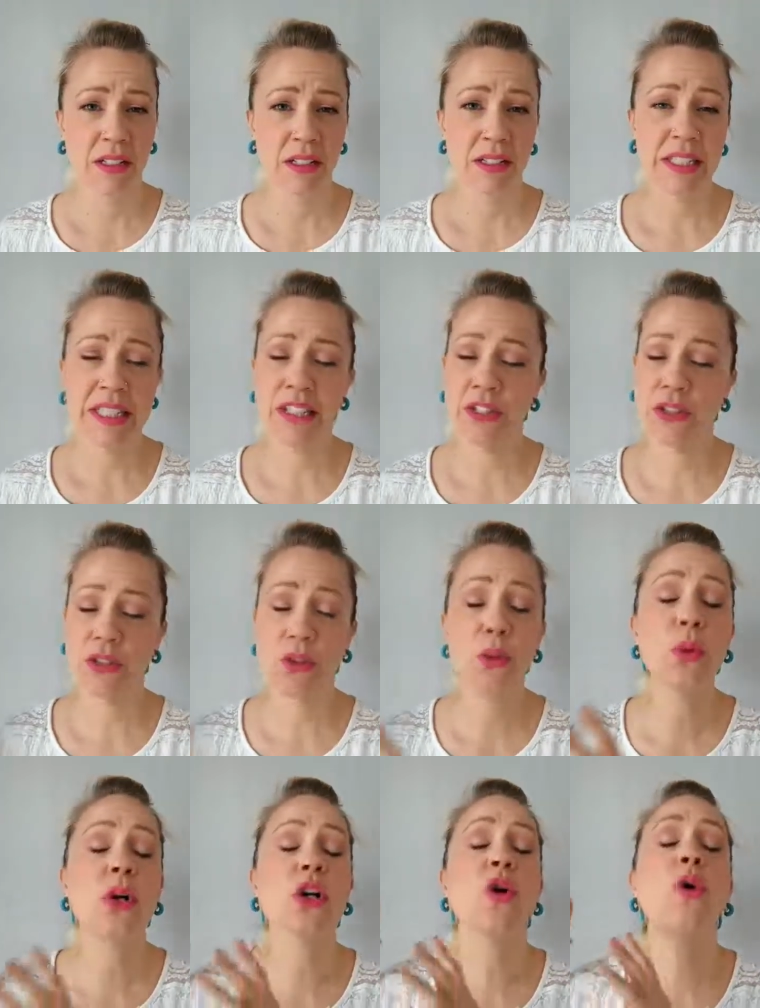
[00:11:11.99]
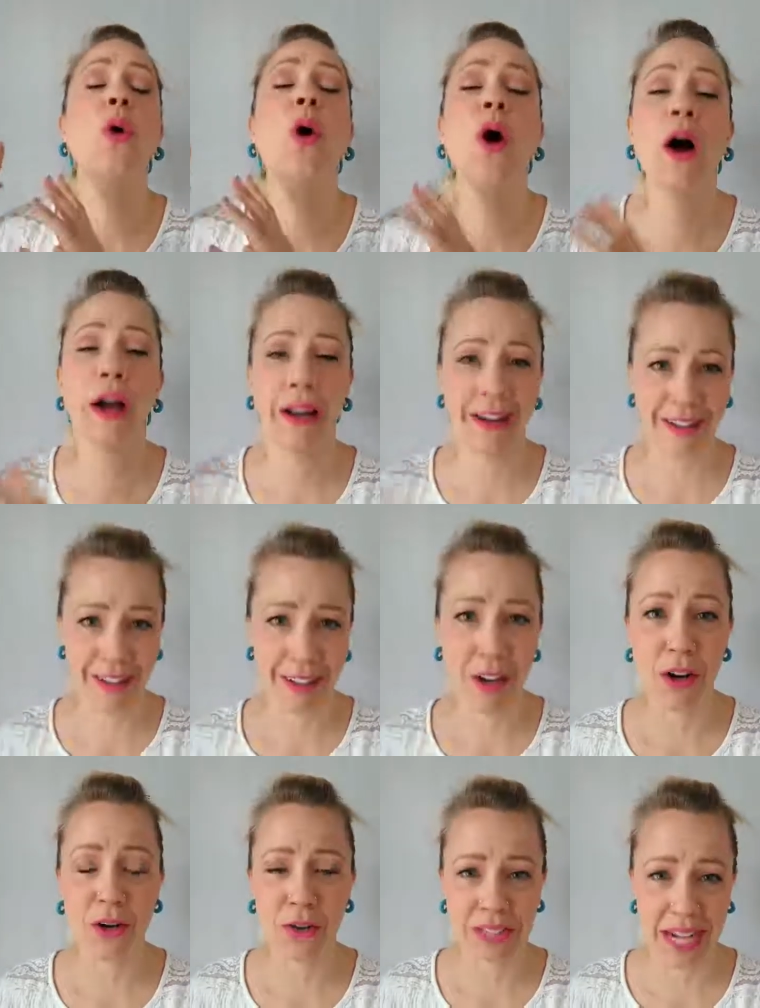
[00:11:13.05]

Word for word: Sister, you are going to go